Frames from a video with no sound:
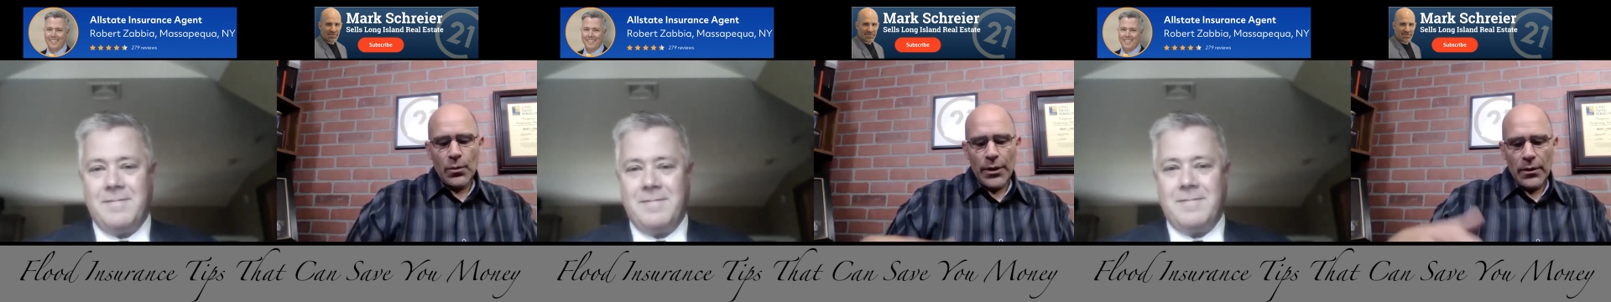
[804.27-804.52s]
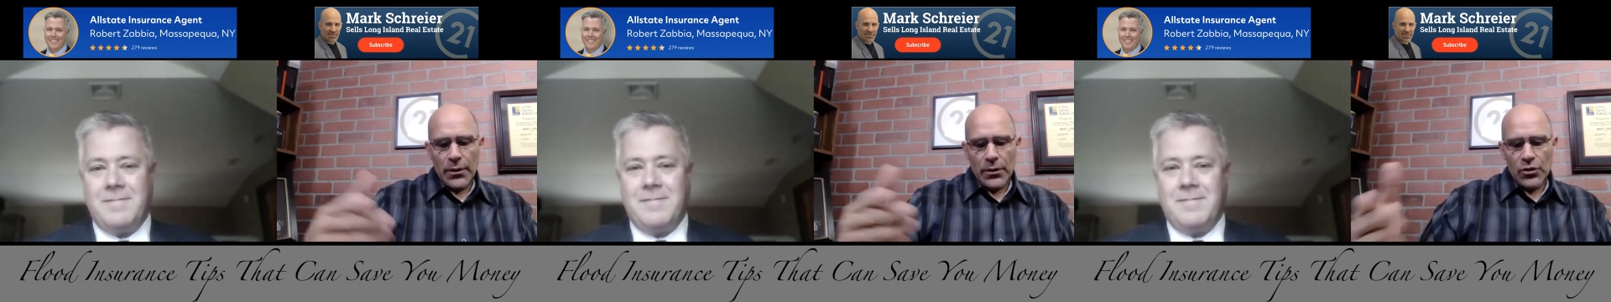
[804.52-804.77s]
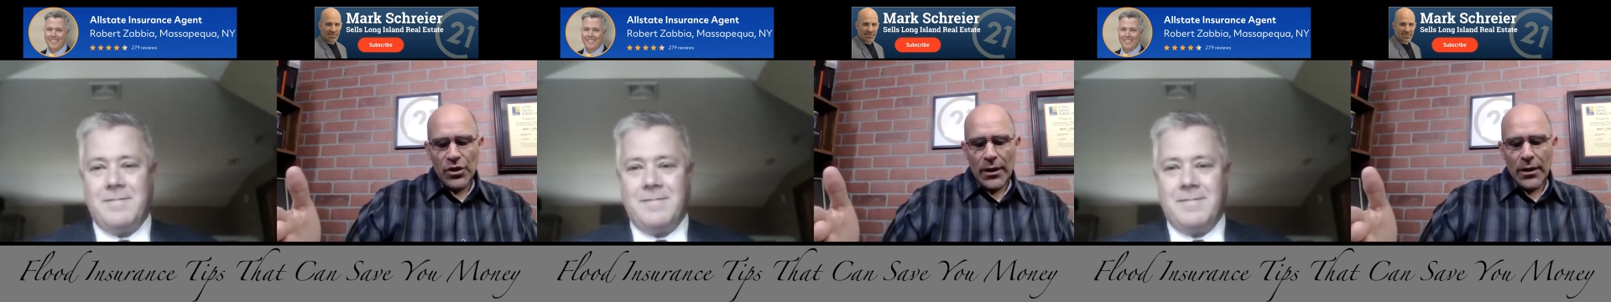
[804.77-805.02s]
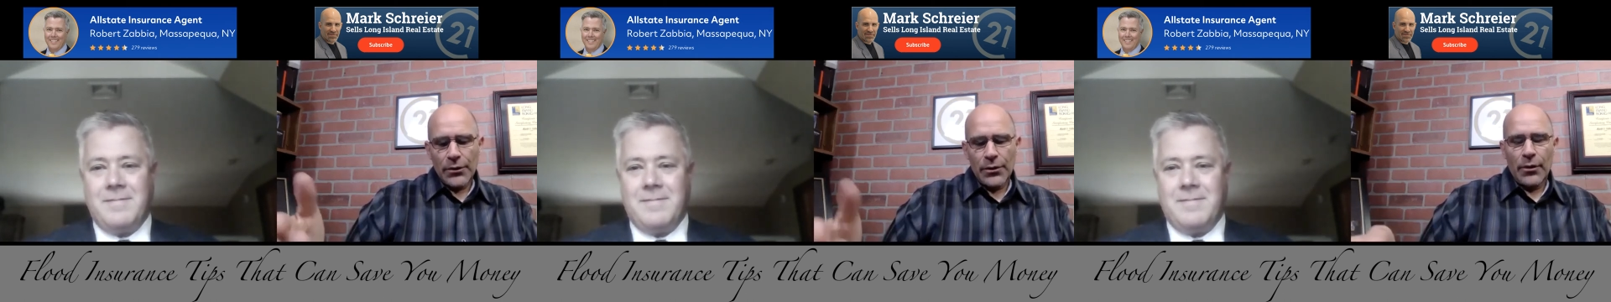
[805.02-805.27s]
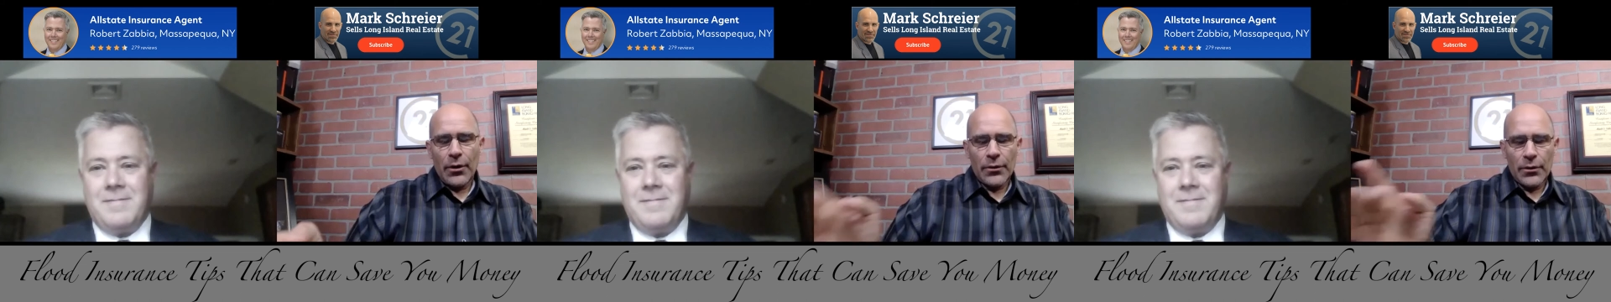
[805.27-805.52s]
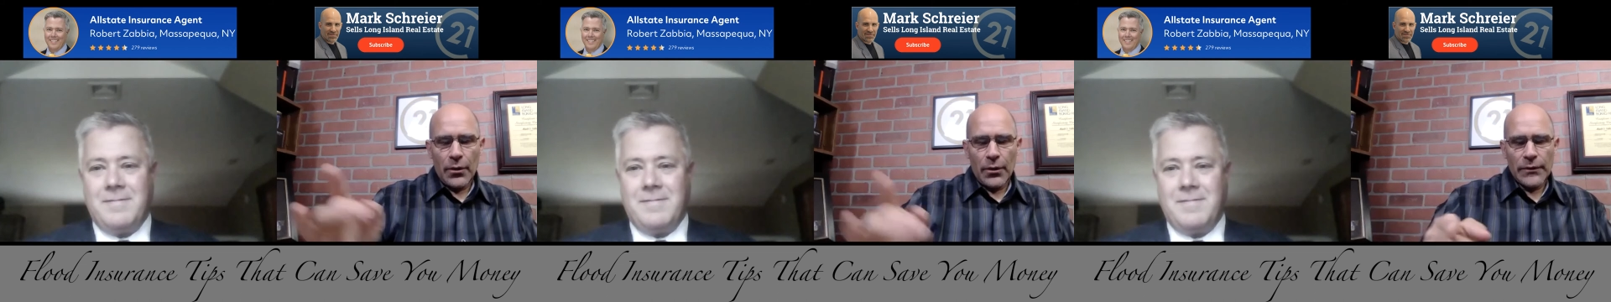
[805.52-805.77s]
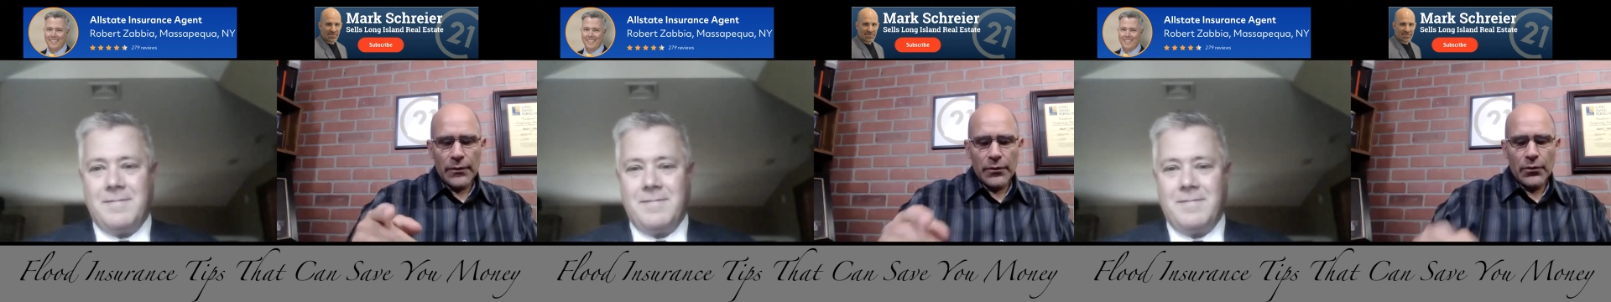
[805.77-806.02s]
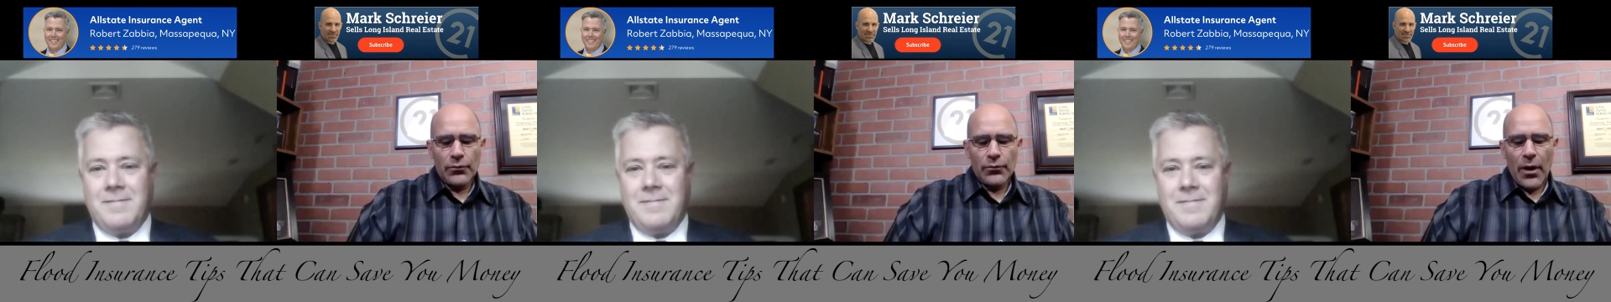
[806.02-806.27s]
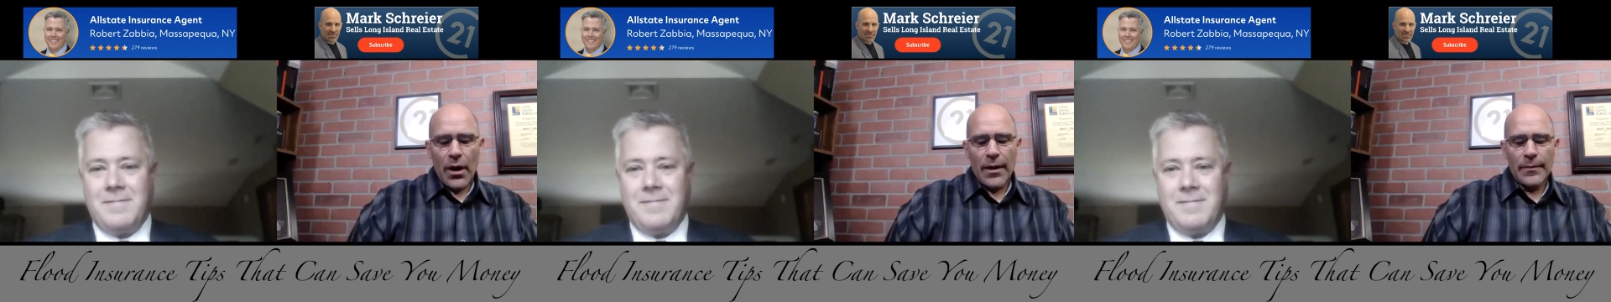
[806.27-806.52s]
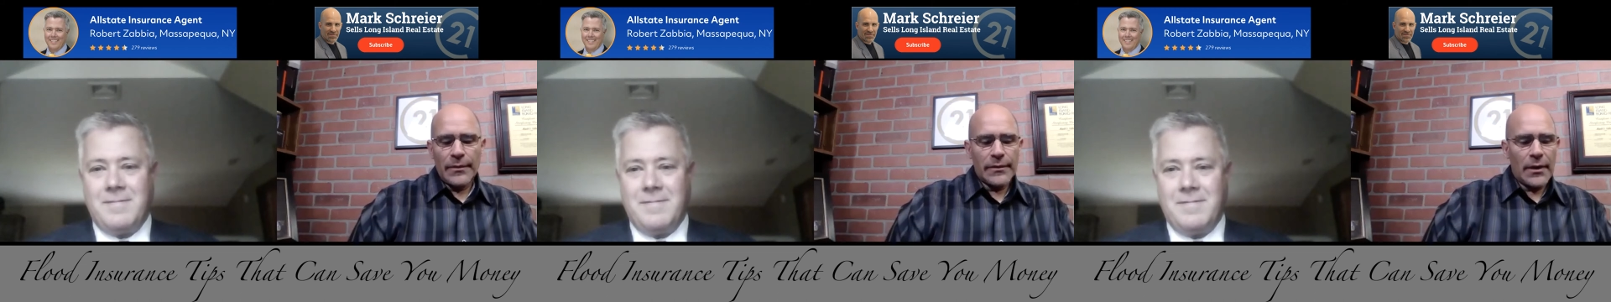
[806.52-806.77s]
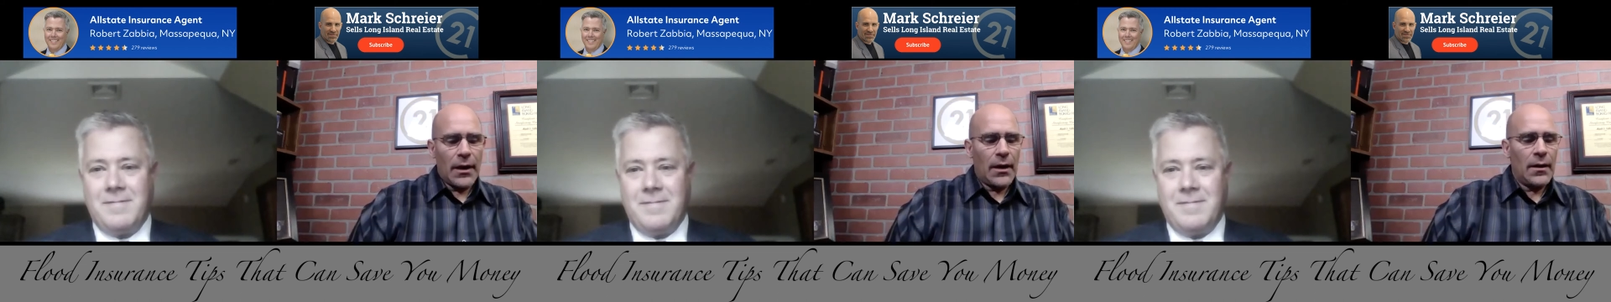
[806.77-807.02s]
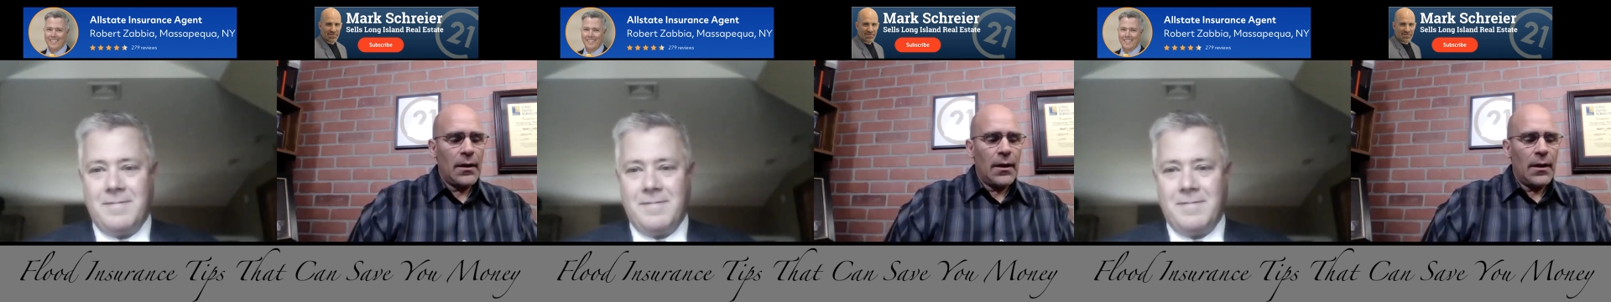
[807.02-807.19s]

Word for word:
Speaker 1: where you can check on your own, and also to Rob's uh,